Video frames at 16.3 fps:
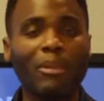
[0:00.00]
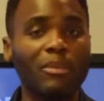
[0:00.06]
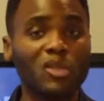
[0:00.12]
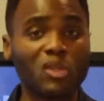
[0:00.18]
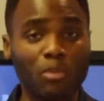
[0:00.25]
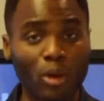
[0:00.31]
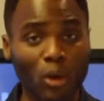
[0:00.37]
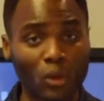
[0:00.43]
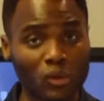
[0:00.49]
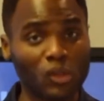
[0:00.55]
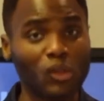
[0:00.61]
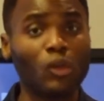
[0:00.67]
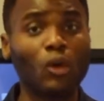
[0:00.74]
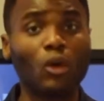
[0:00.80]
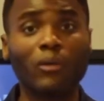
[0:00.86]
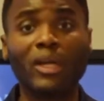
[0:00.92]
be bespoke to
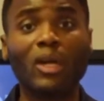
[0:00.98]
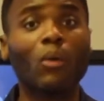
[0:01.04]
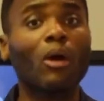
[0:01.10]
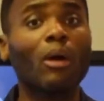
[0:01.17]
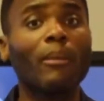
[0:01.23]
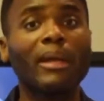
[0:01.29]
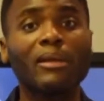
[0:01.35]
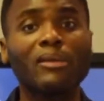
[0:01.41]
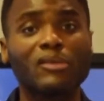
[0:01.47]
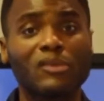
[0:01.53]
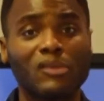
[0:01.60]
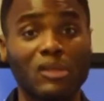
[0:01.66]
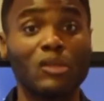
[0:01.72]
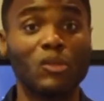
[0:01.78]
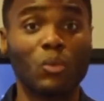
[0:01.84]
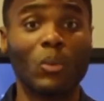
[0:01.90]
your
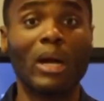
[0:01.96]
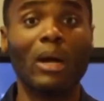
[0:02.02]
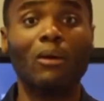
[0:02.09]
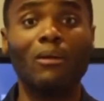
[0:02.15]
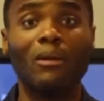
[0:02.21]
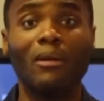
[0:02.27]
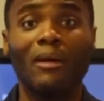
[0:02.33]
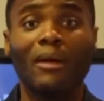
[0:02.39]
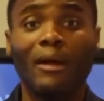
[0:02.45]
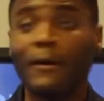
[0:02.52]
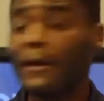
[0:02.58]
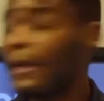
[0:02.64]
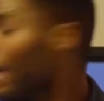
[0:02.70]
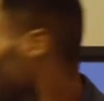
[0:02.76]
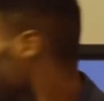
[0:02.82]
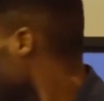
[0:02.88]
requirements as well.
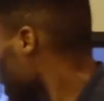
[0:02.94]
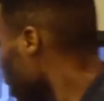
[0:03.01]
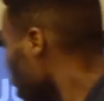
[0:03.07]
Okay. Now